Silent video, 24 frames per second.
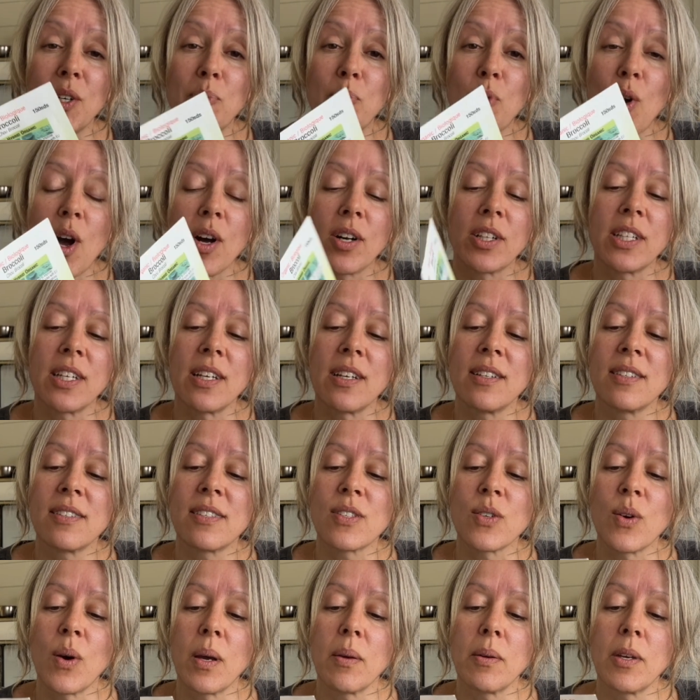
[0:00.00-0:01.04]
broccoli.
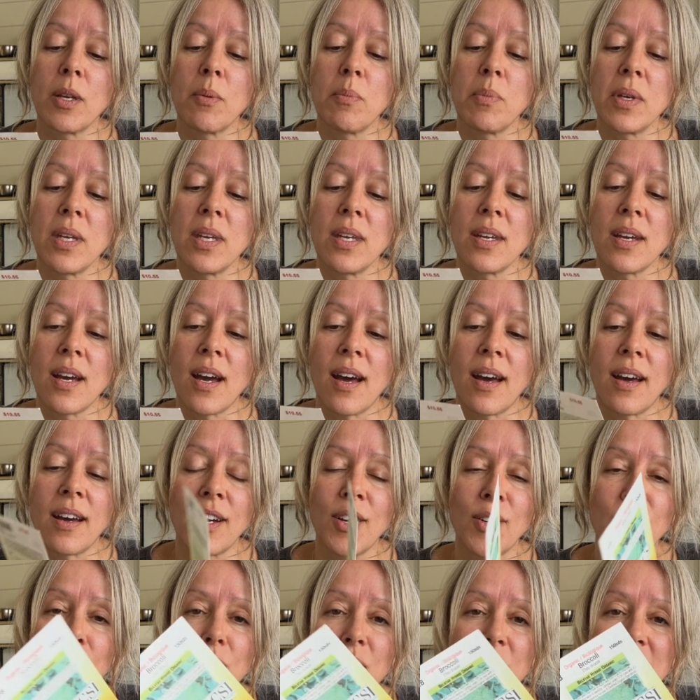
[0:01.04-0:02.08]
So I'm going to be
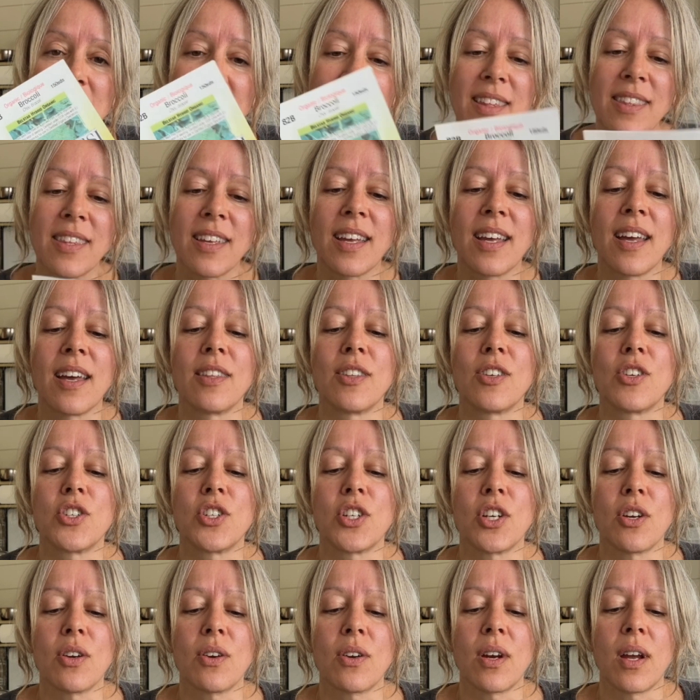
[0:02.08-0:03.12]
growing that again
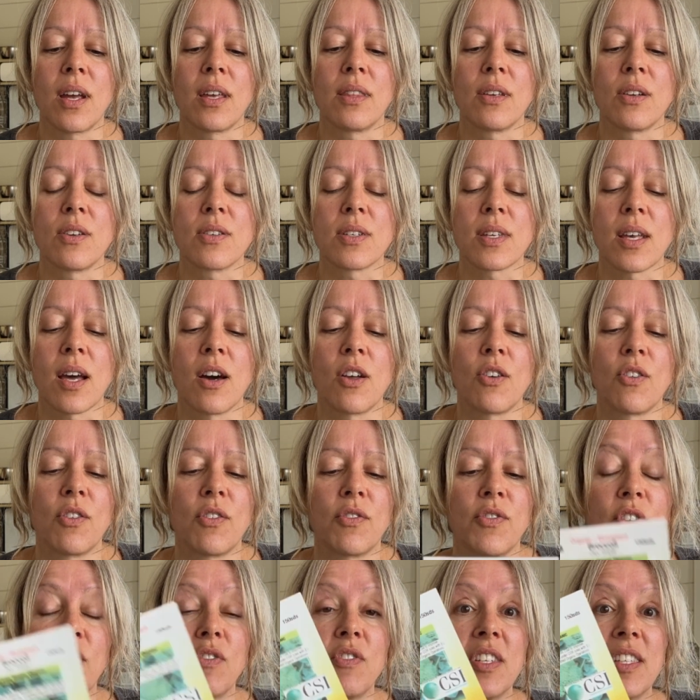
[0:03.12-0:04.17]
this year. And there's
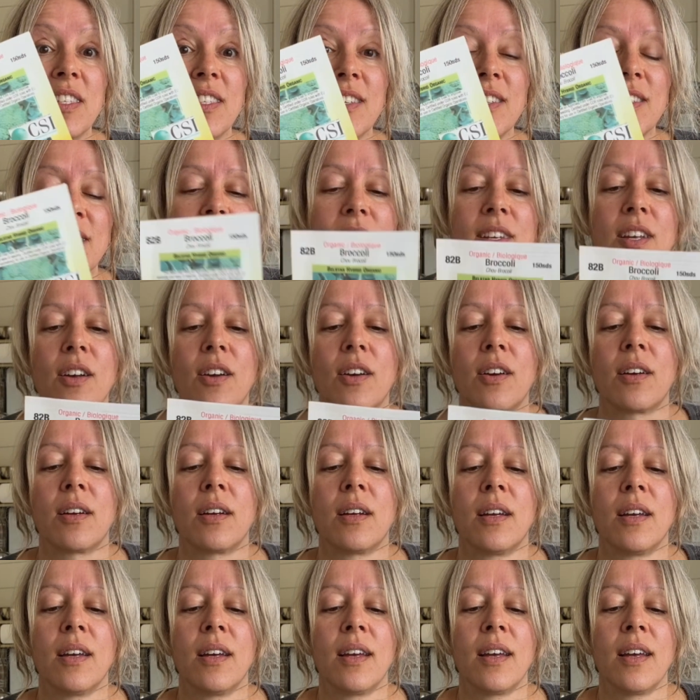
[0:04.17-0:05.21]
150 seeds in here.
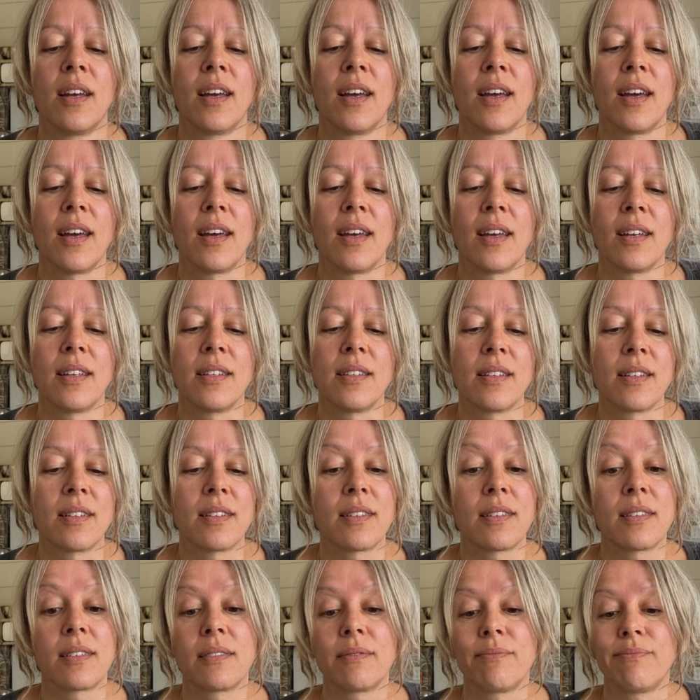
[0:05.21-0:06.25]
And
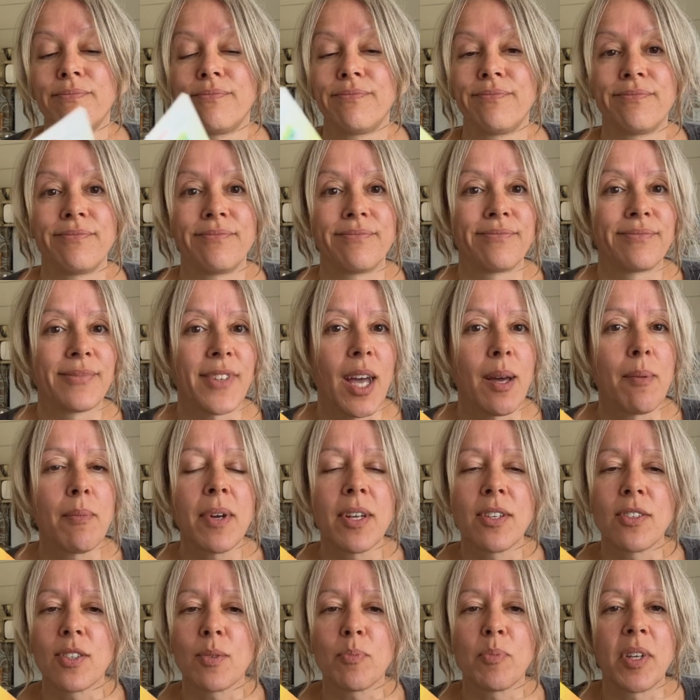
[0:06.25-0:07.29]
I
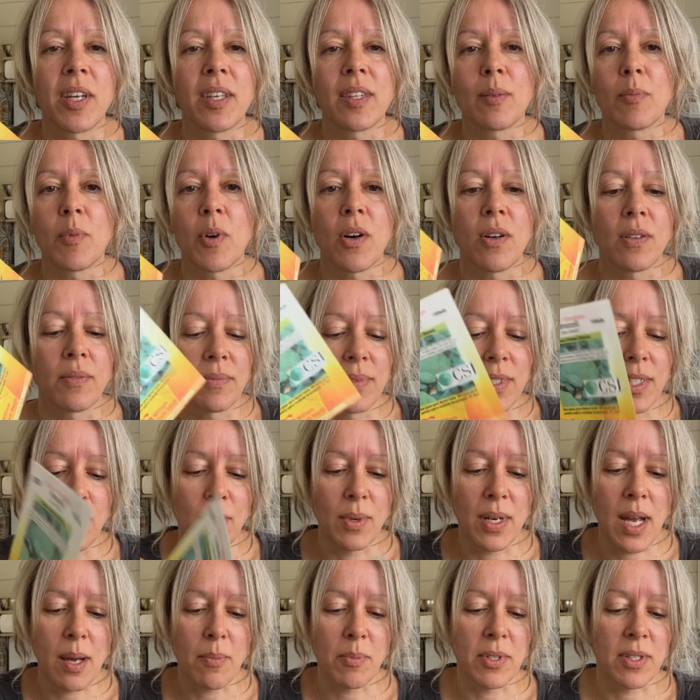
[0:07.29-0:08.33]
might just plant them all, see
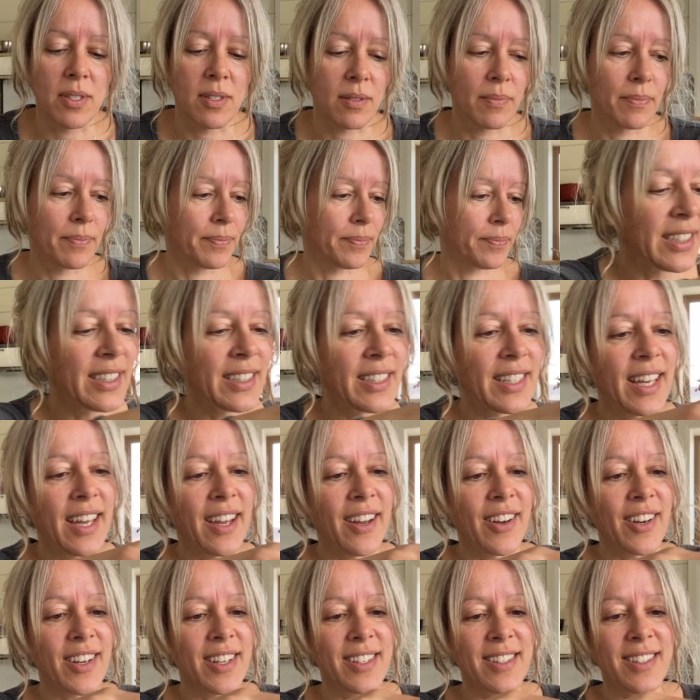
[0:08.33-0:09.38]
what happens.
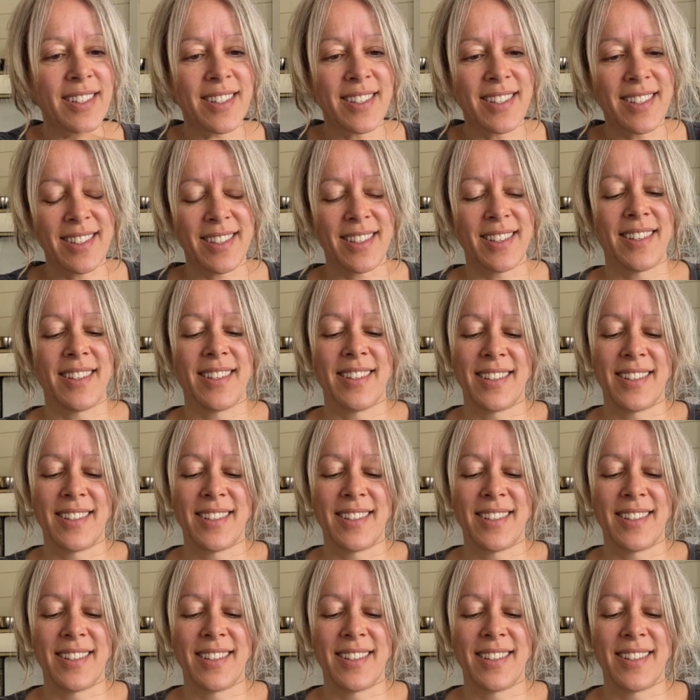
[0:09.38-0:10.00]
Carrots.